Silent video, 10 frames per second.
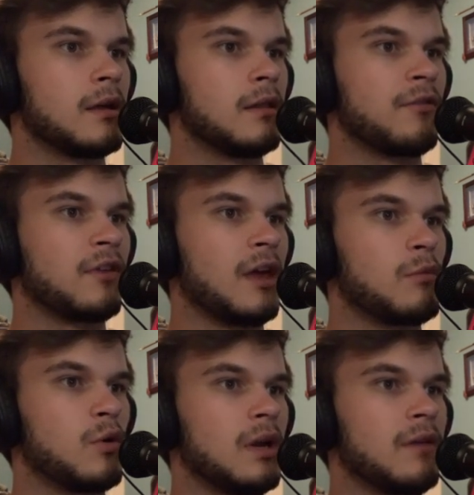This game
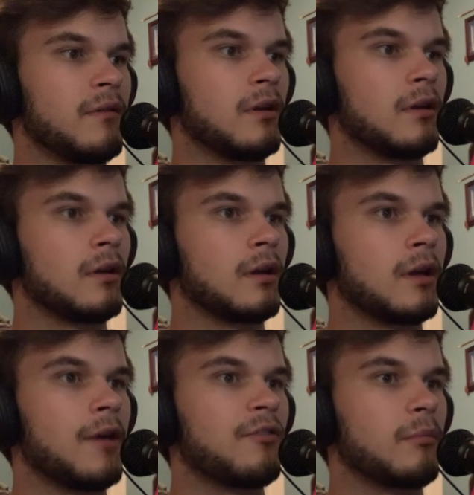you can even
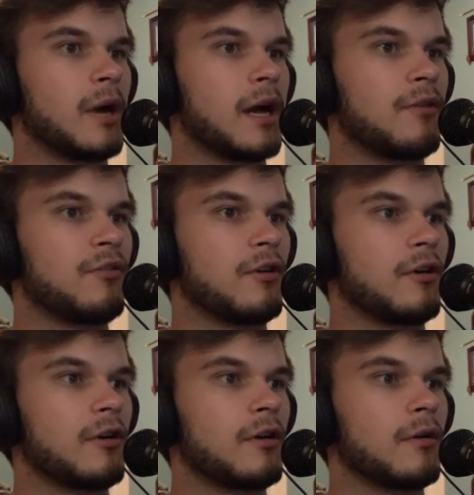customize
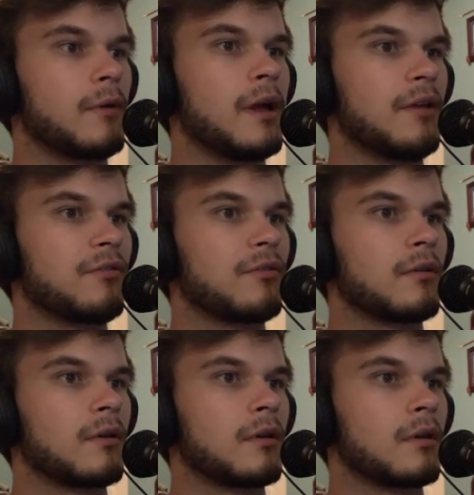your race,
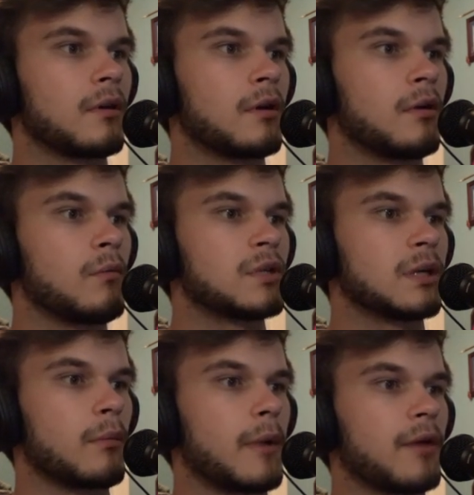which
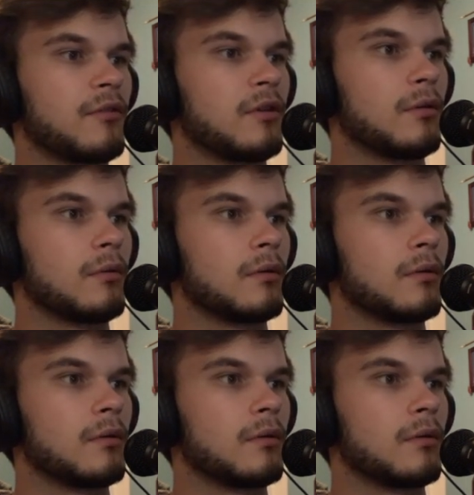I'm about to do.